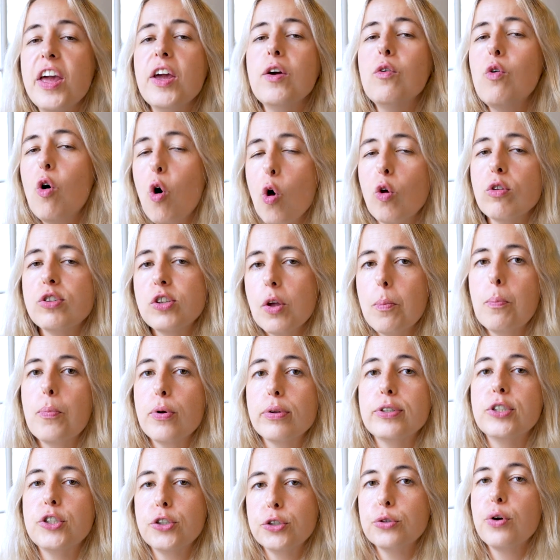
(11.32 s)
they will also
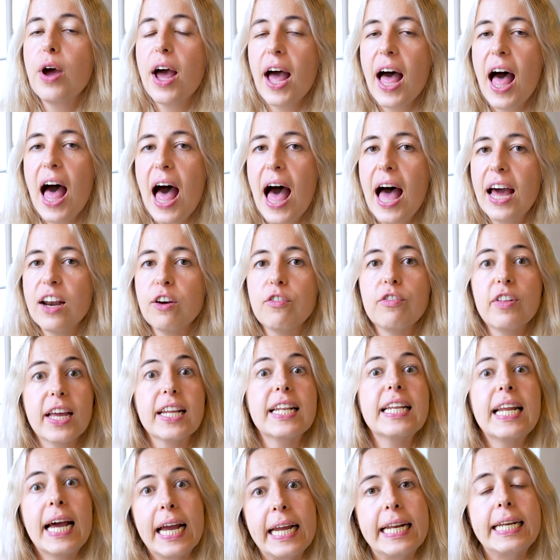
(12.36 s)
put you ahead of
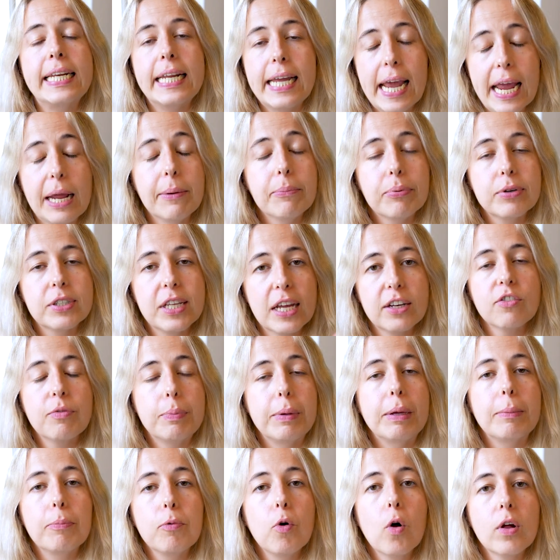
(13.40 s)
like ninety-eight percent
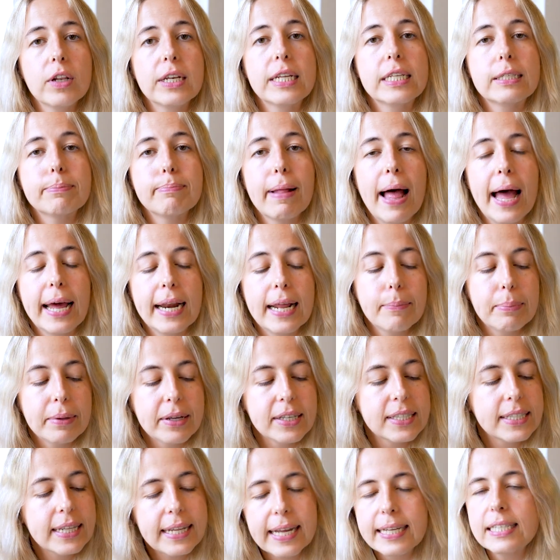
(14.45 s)
of people on this planet.
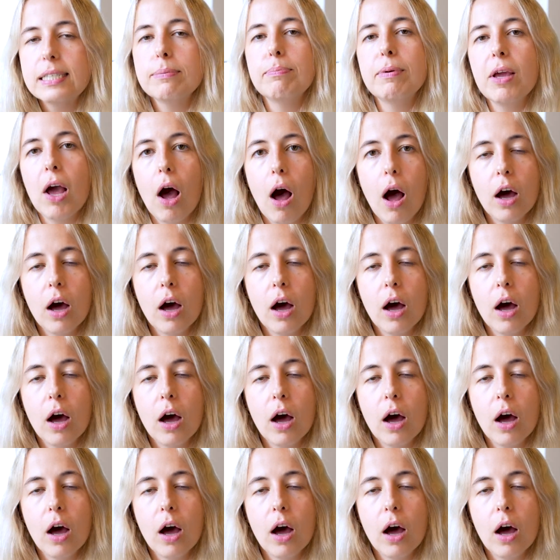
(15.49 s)
Because let's be